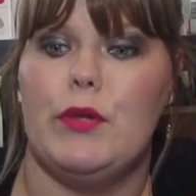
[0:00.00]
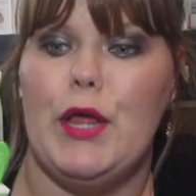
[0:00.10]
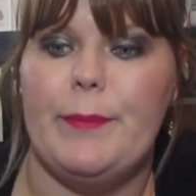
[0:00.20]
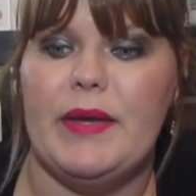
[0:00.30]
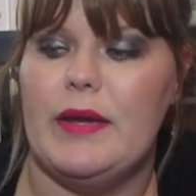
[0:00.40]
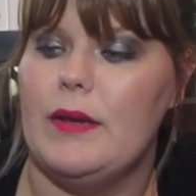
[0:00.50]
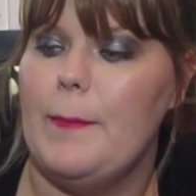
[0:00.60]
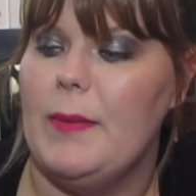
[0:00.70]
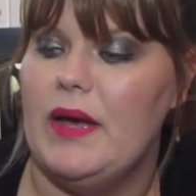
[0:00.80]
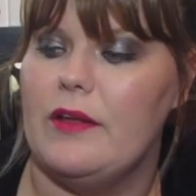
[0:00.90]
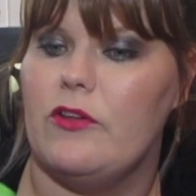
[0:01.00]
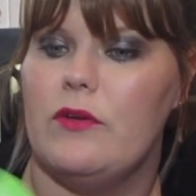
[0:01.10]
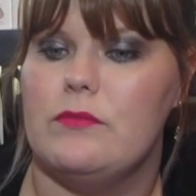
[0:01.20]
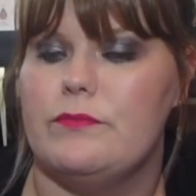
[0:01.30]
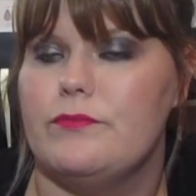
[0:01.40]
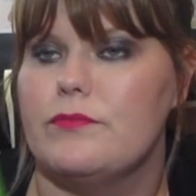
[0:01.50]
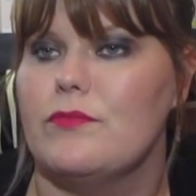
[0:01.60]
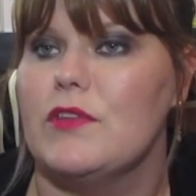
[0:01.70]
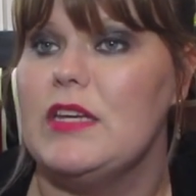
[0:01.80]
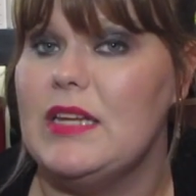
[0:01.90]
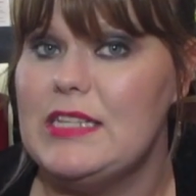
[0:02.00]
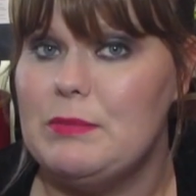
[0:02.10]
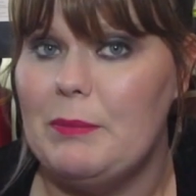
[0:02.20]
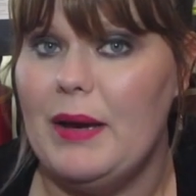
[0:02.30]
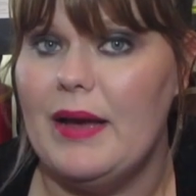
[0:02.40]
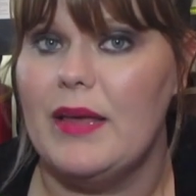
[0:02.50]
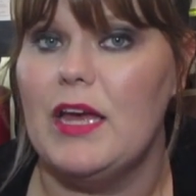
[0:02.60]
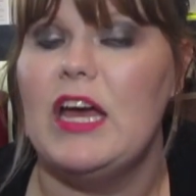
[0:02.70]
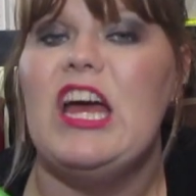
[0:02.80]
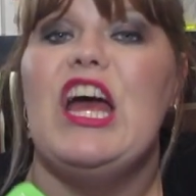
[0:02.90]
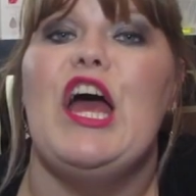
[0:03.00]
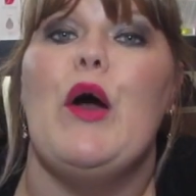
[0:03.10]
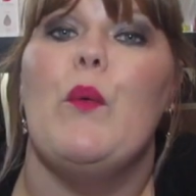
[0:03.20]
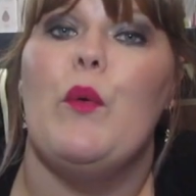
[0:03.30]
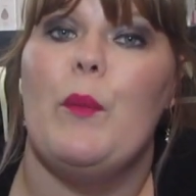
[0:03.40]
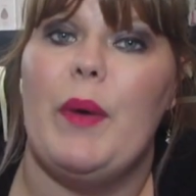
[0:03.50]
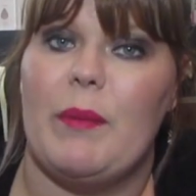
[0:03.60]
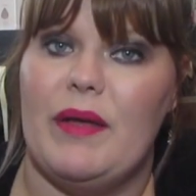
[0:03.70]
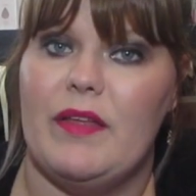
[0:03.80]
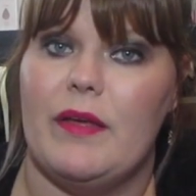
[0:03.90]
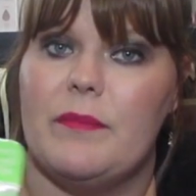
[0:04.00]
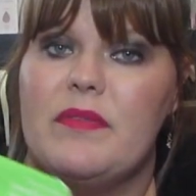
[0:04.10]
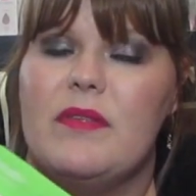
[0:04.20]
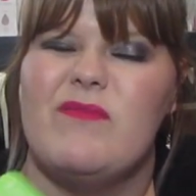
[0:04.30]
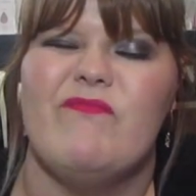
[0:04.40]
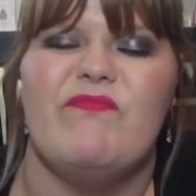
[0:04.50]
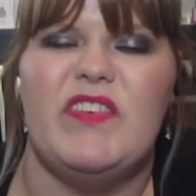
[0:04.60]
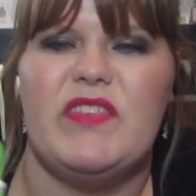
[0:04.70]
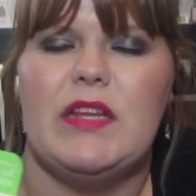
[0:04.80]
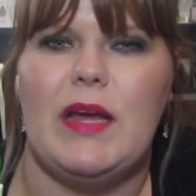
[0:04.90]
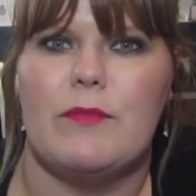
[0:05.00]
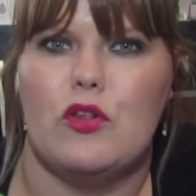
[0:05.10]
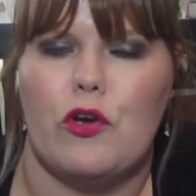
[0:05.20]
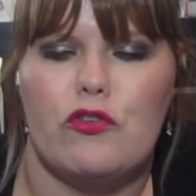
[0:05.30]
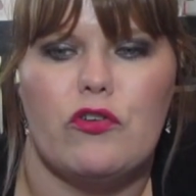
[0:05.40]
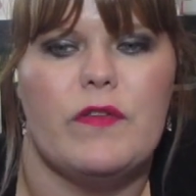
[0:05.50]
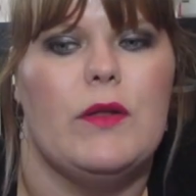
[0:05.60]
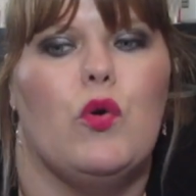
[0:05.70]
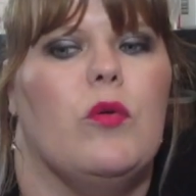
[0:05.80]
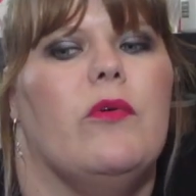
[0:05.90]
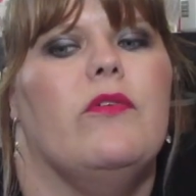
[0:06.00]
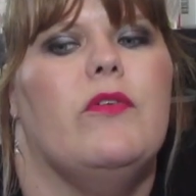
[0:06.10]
plumping, but contains papaya, will make my lips 15 times larger than normal,